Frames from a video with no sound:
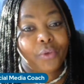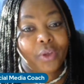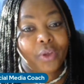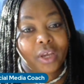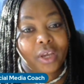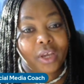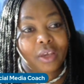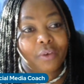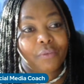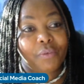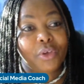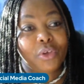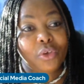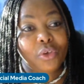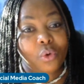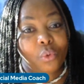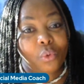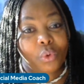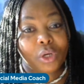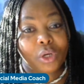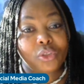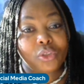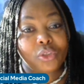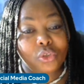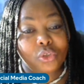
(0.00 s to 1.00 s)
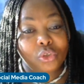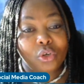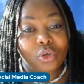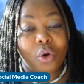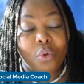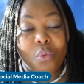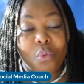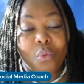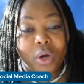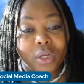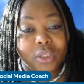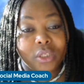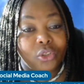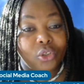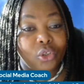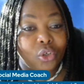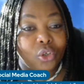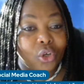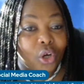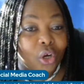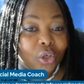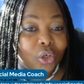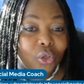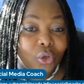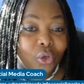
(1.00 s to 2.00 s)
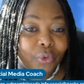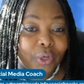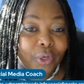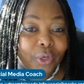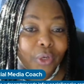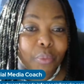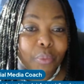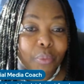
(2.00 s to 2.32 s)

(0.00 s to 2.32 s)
giving you what you don't want, you're not going to respond.